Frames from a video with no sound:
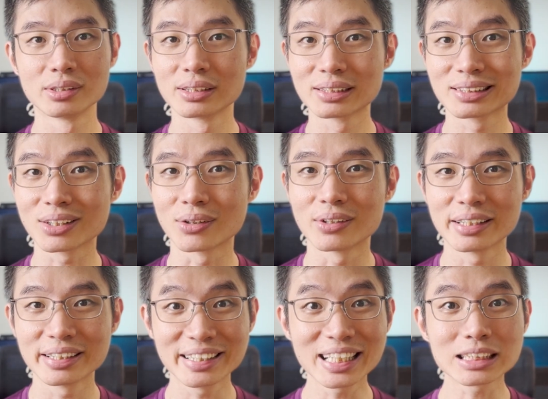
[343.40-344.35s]

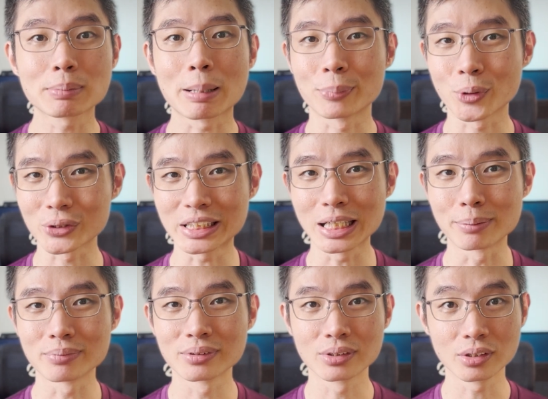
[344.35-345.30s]
So here's my pro
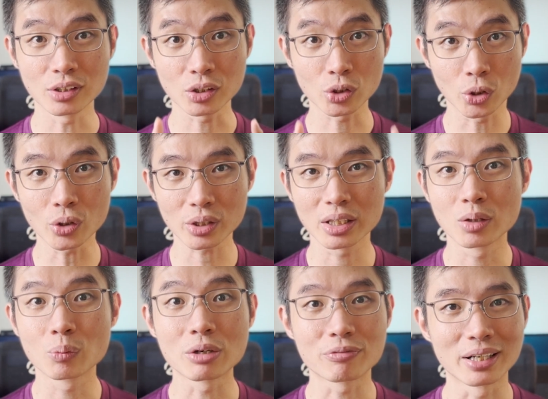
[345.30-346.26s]
tip.
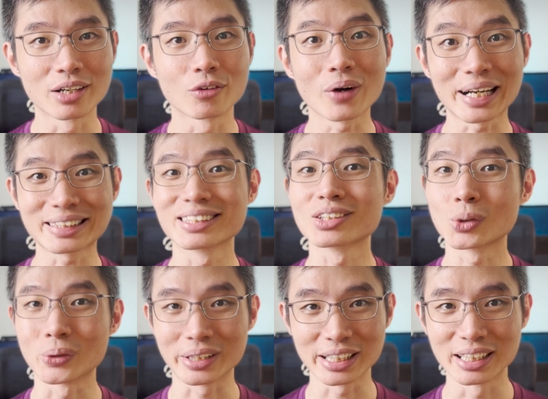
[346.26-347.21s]
Cook with a rice
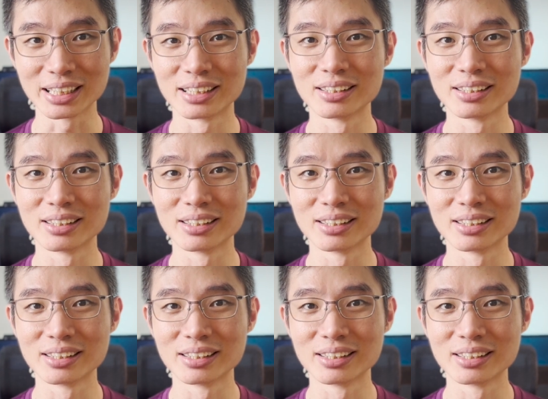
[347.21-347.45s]
cooker.